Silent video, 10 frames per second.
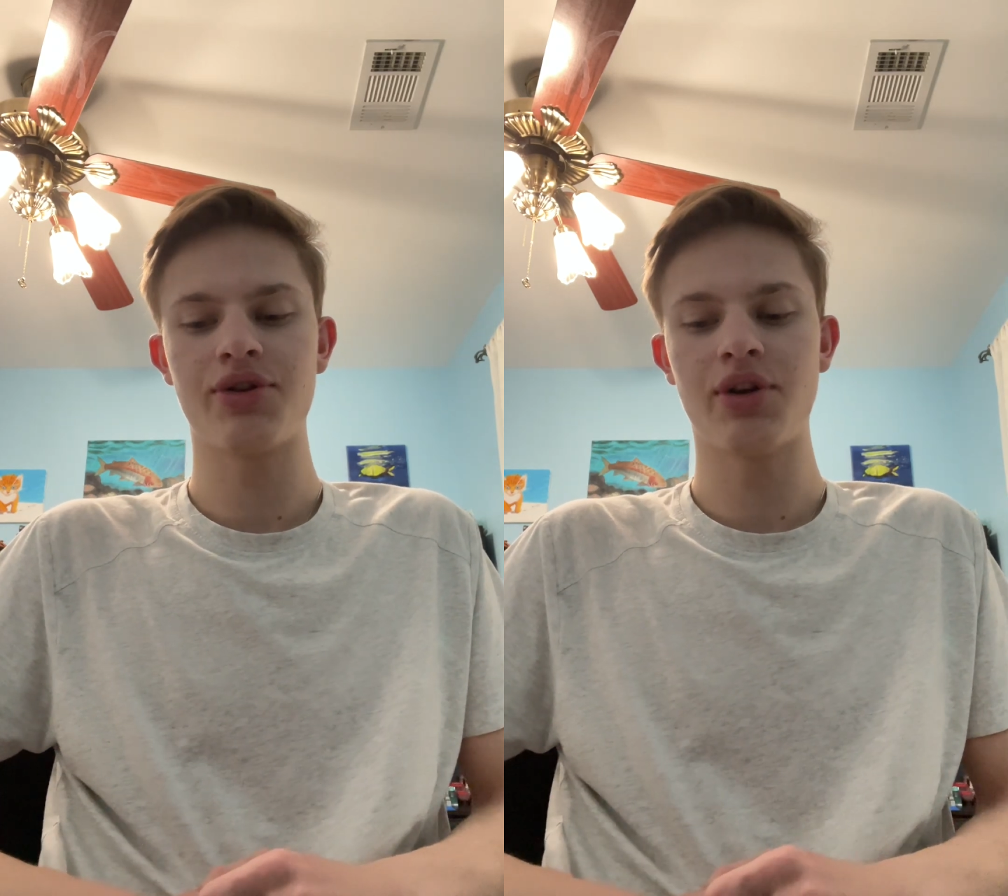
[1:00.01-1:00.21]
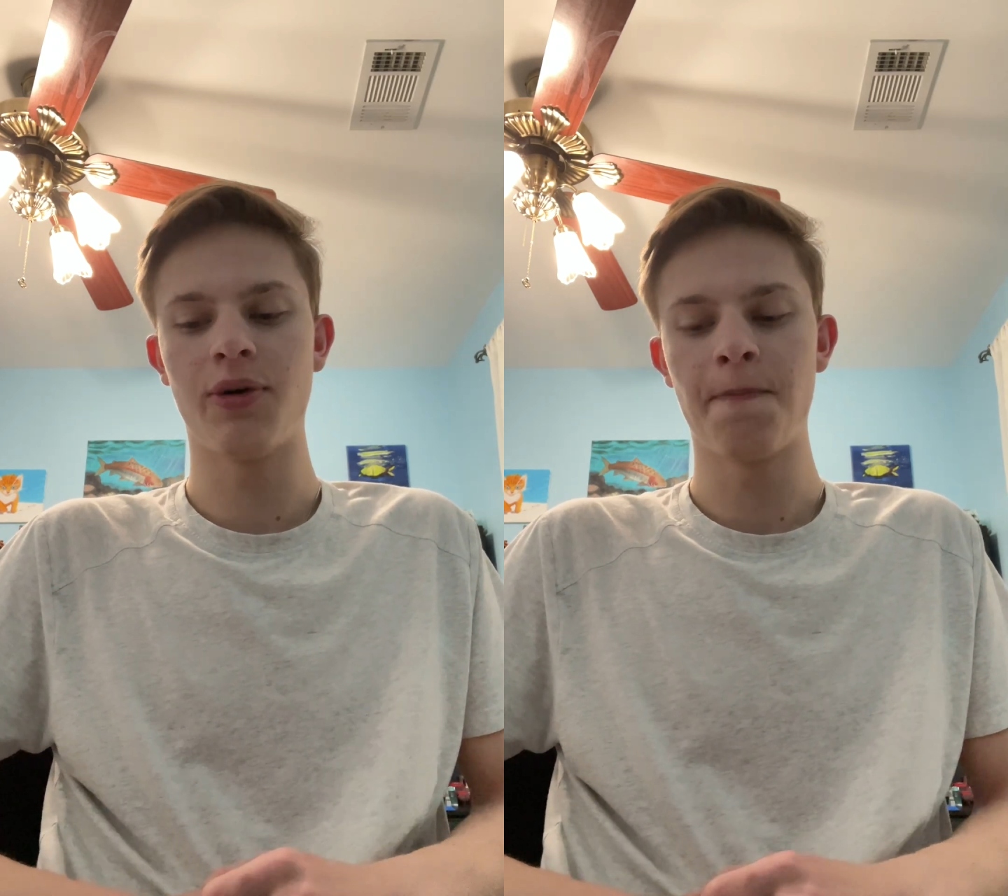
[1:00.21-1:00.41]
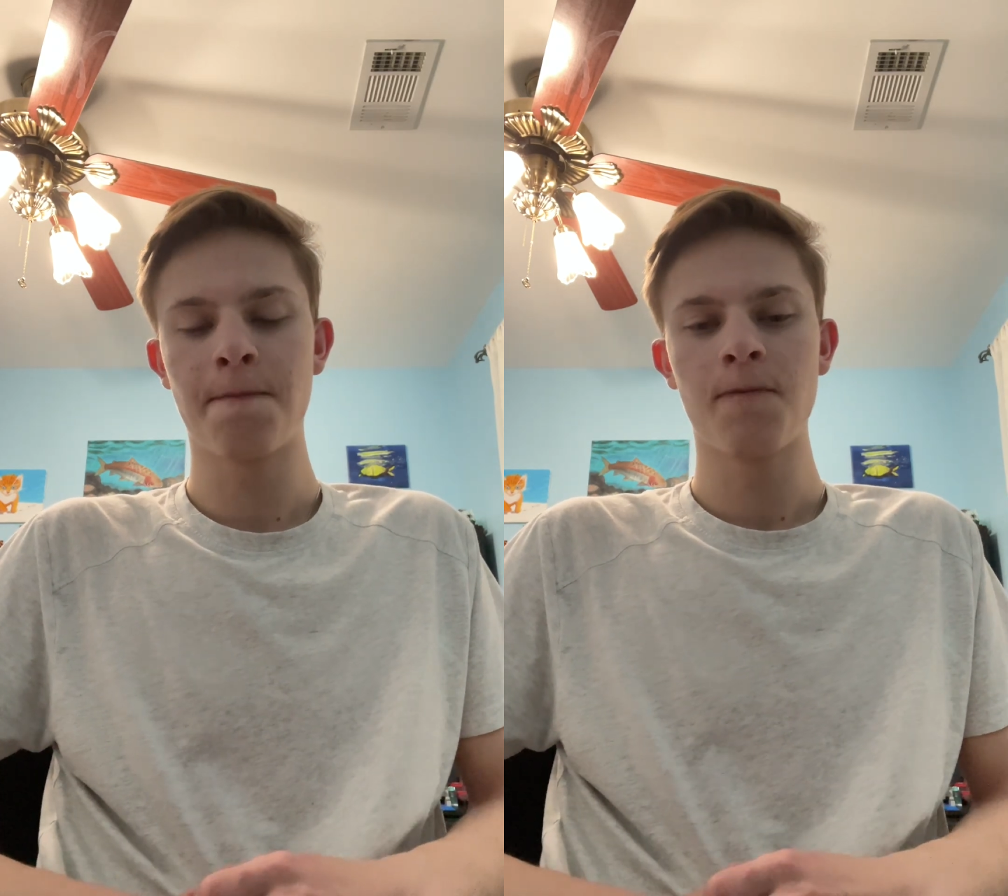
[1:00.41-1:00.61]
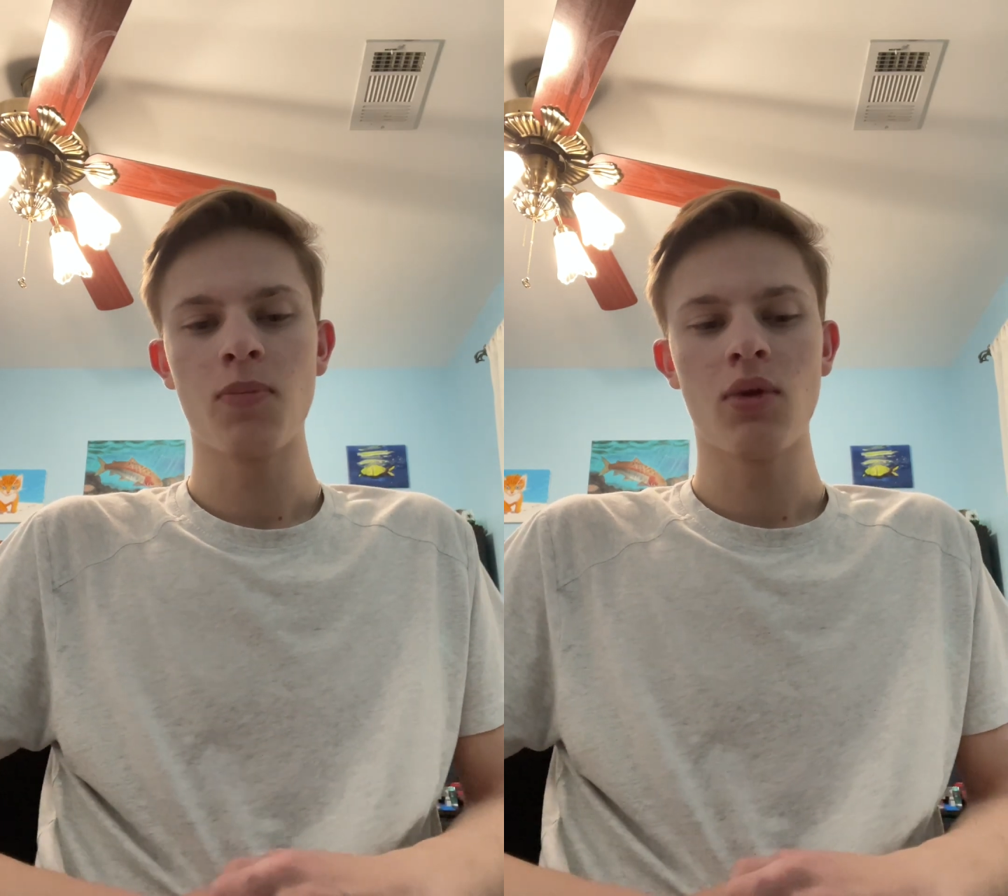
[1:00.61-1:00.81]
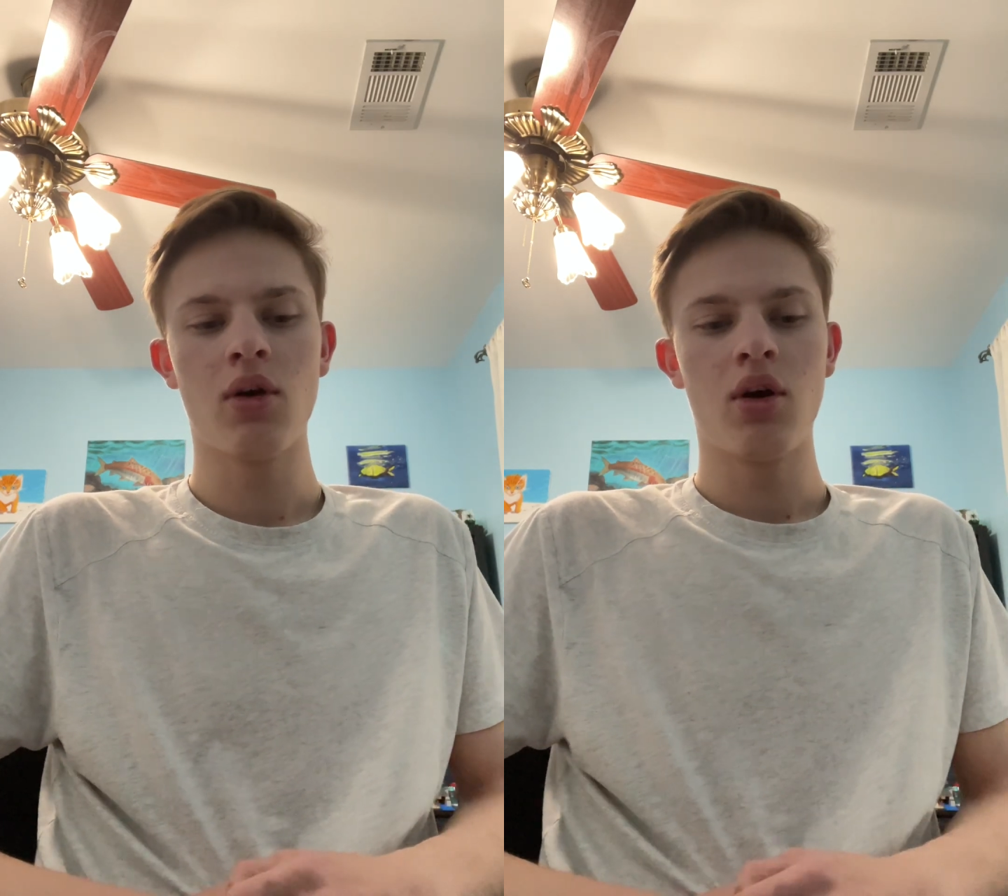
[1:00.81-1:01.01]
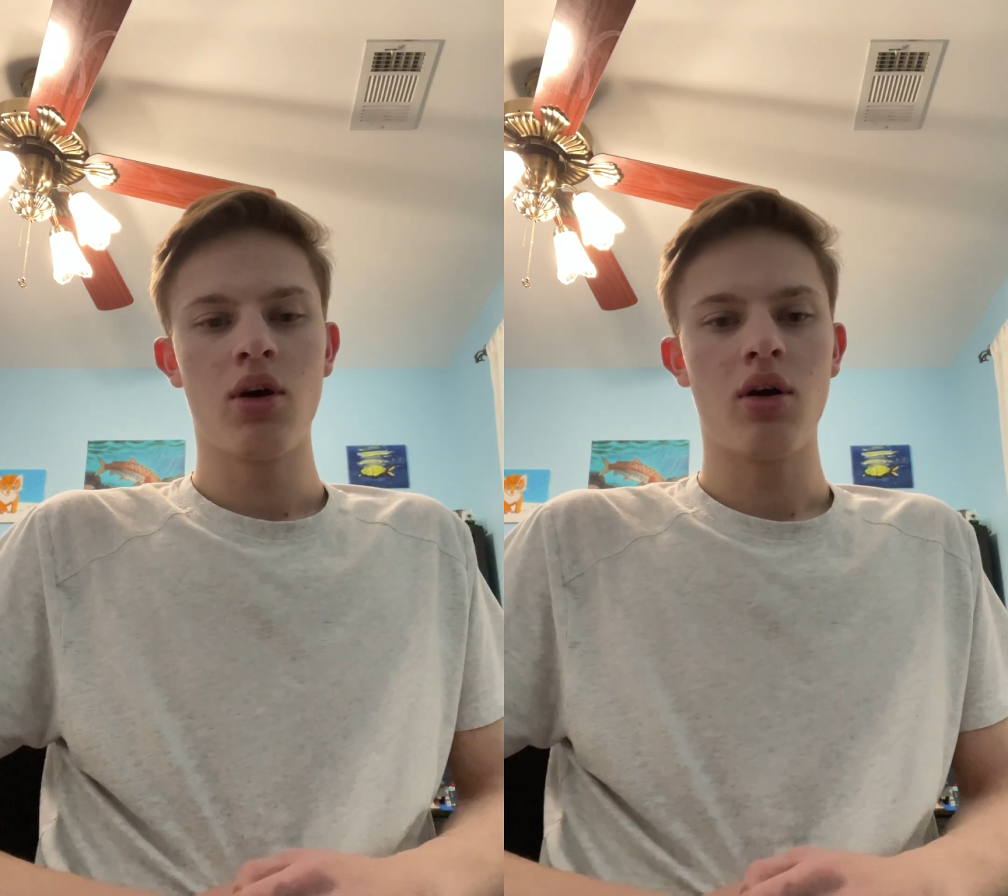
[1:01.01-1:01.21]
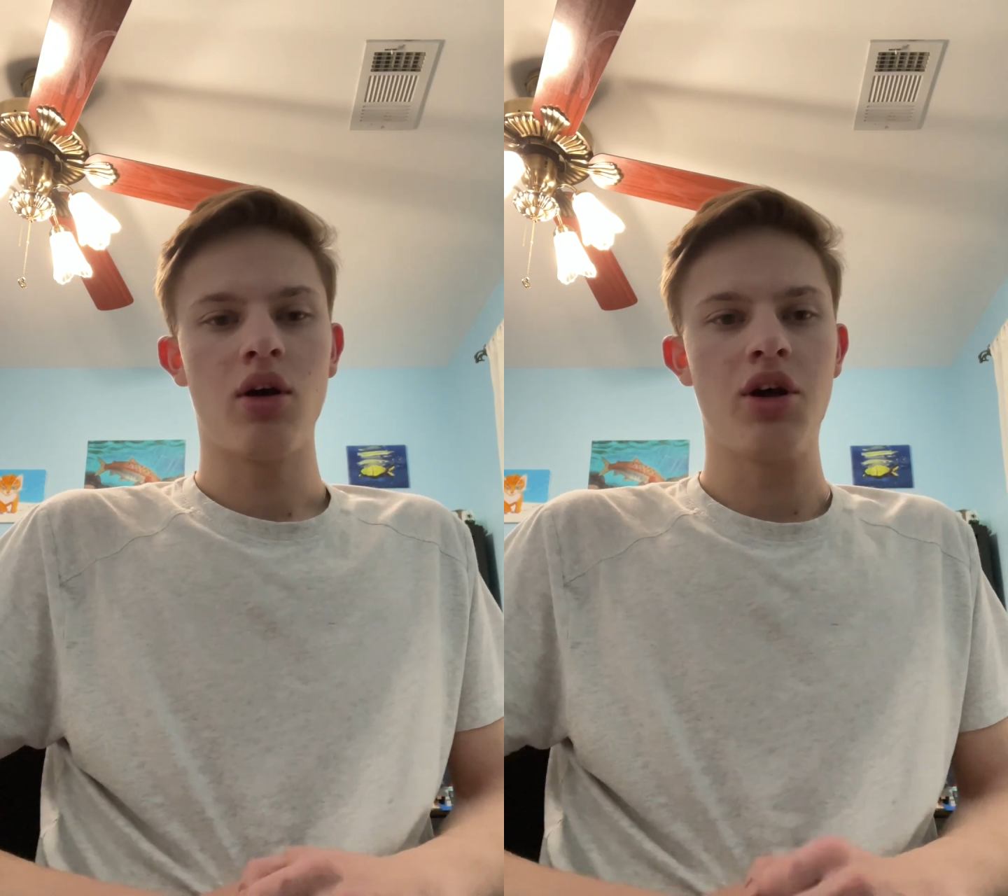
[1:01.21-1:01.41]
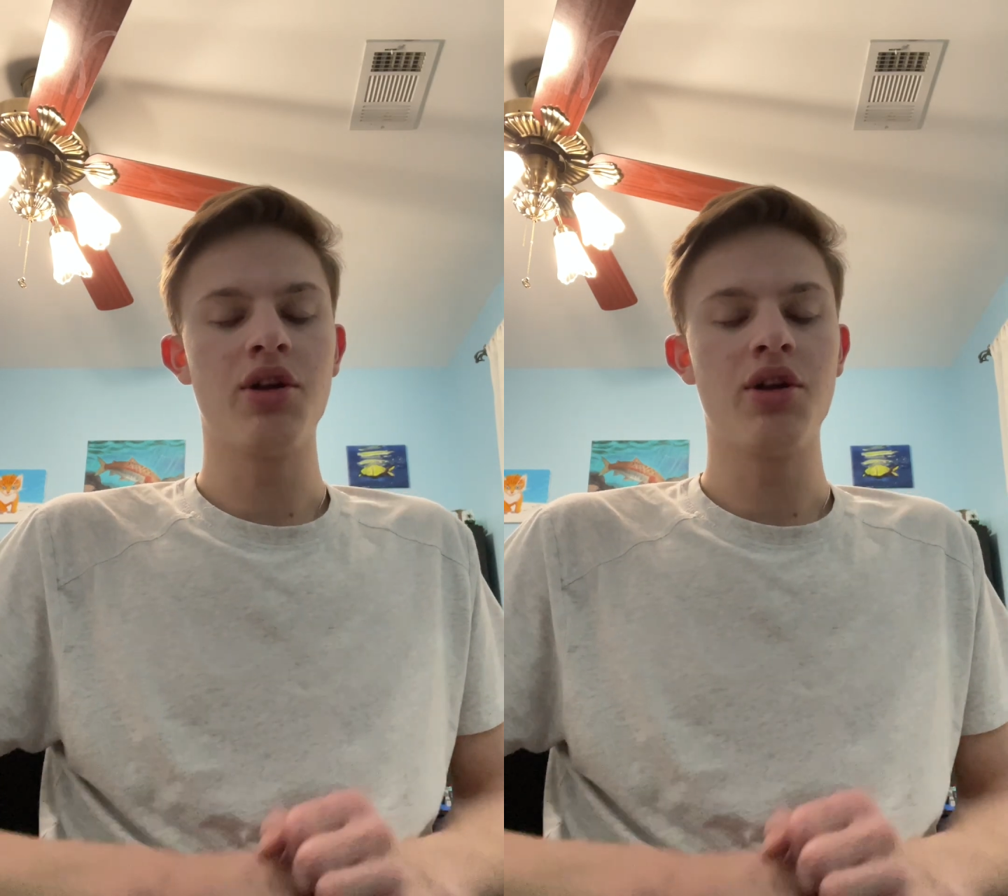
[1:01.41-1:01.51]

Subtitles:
So in the